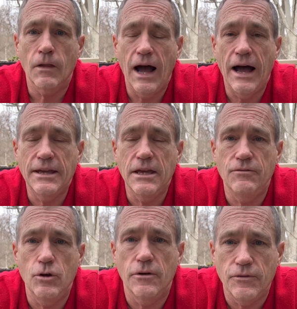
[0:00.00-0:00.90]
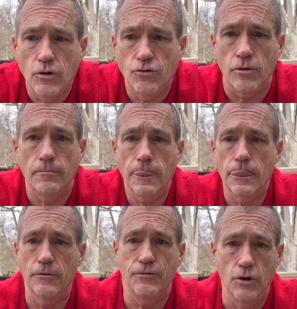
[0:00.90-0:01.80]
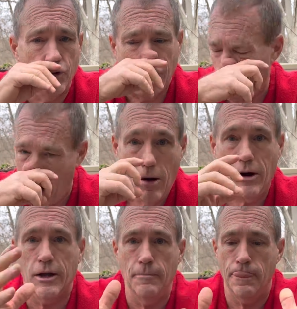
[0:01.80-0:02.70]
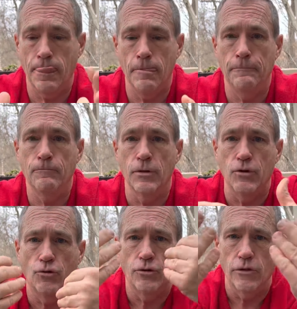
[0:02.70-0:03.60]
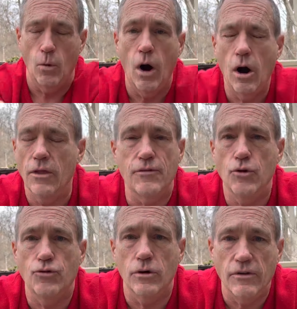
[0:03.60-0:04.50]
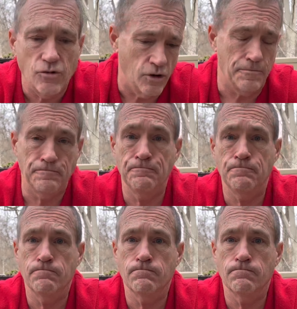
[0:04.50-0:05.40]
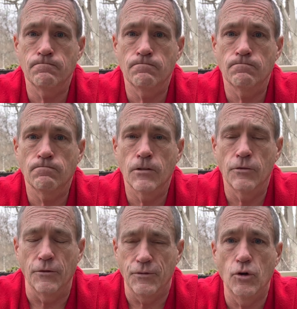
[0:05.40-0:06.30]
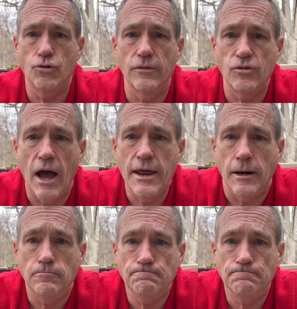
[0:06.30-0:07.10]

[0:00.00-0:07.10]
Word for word: I give you the future the future of America, the future of the world, the future of Russia, the future of China.